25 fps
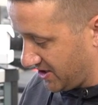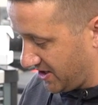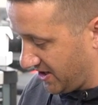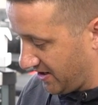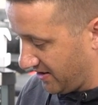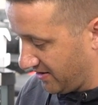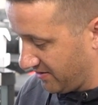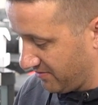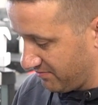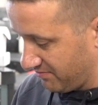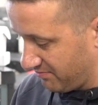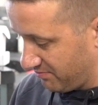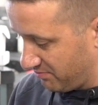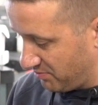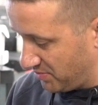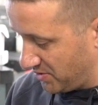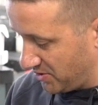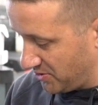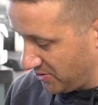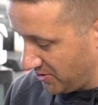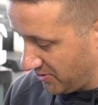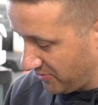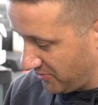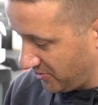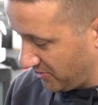can.
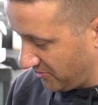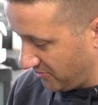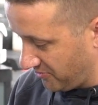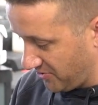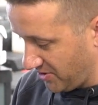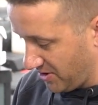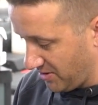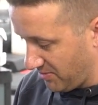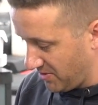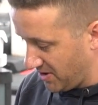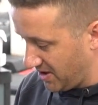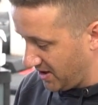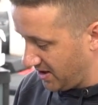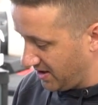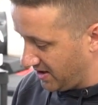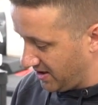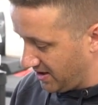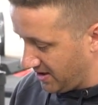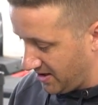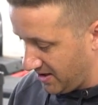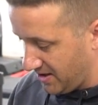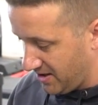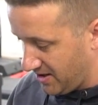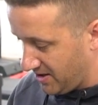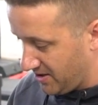Beautiful fitment,
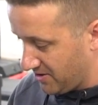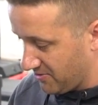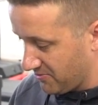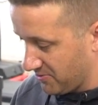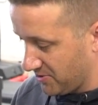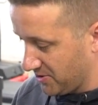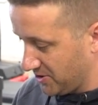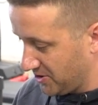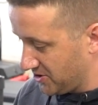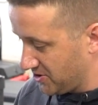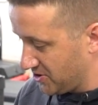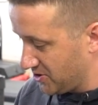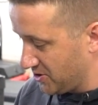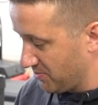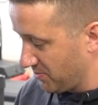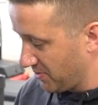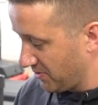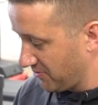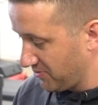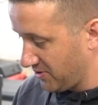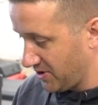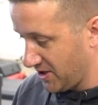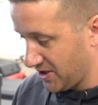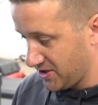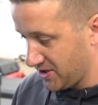really super
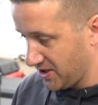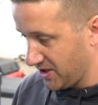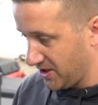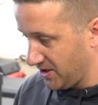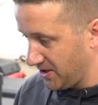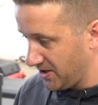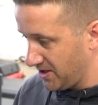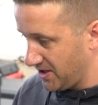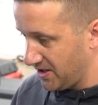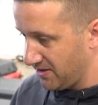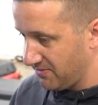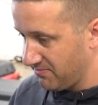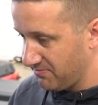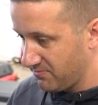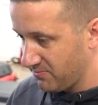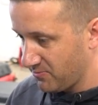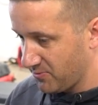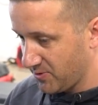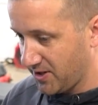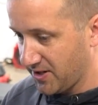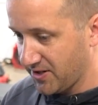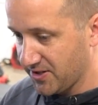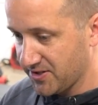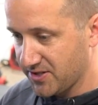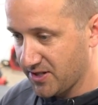flush and clean.
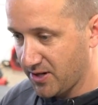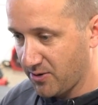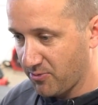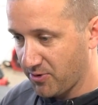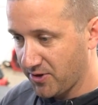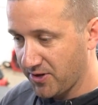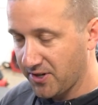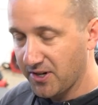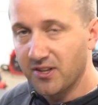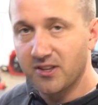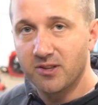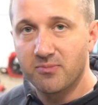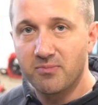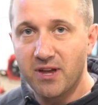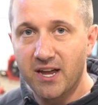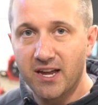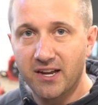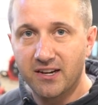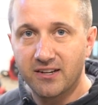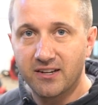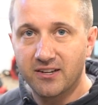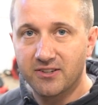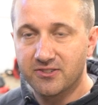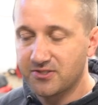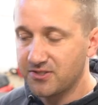We're gonna start working on the
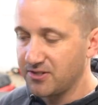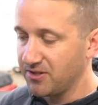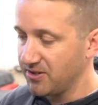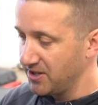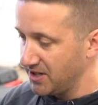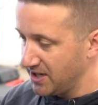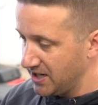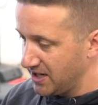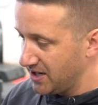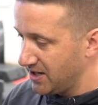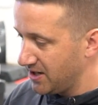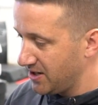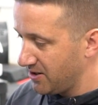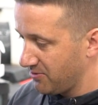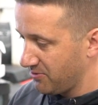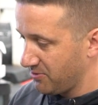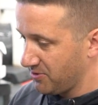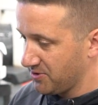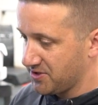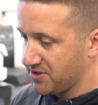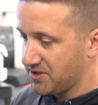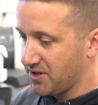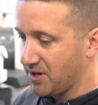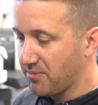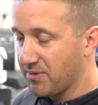back now. So
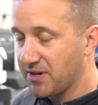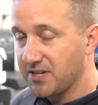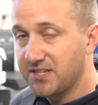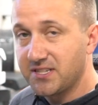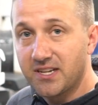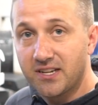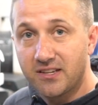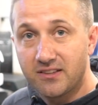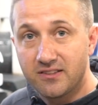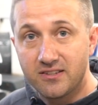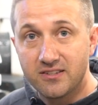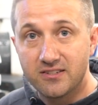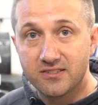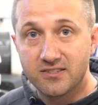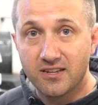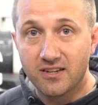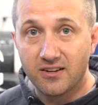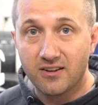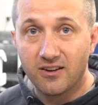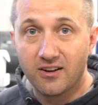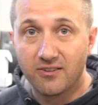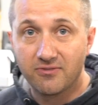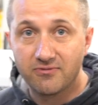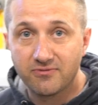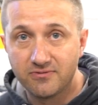we'll start by taking the
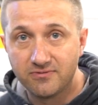intake off.